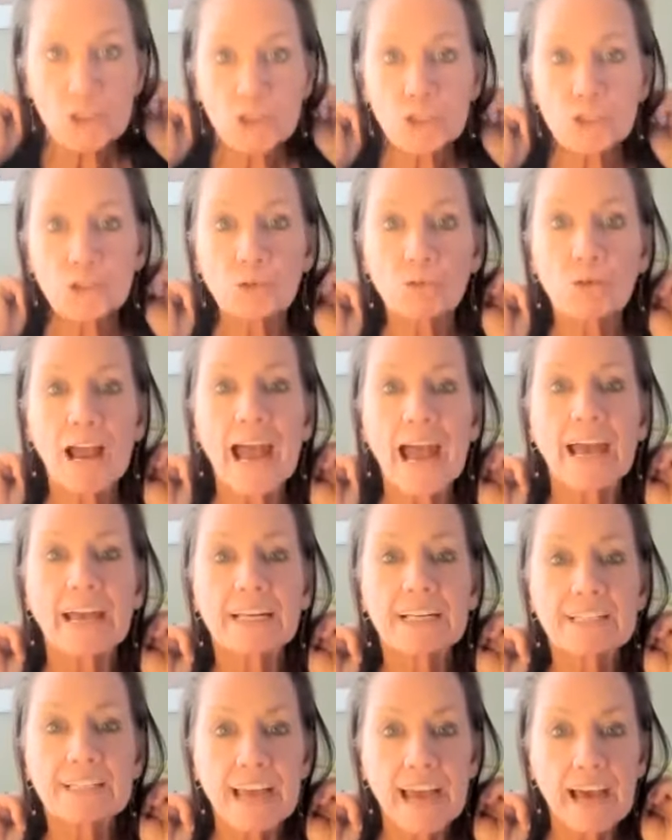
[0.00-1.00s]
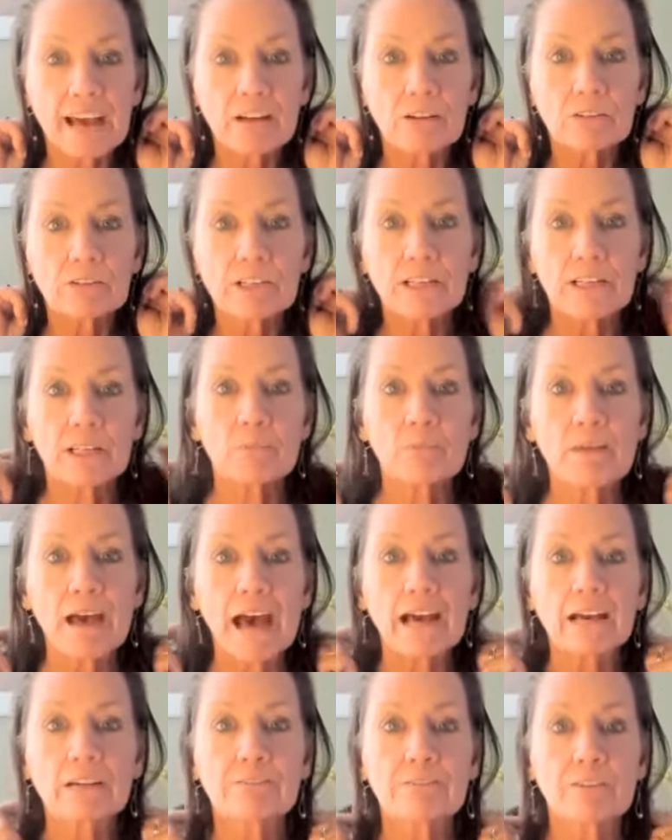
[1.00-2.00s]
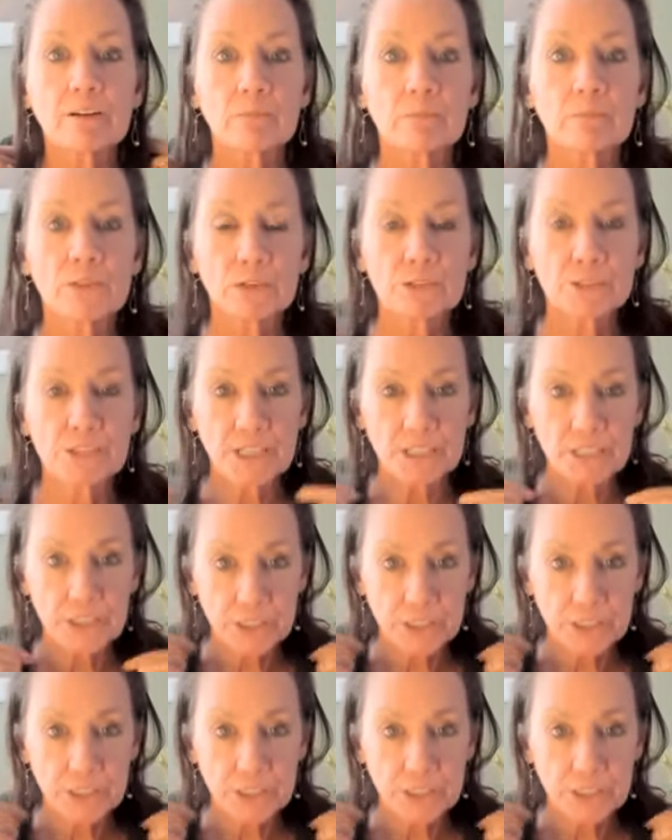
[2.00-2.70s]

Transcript: dragged down in the back from those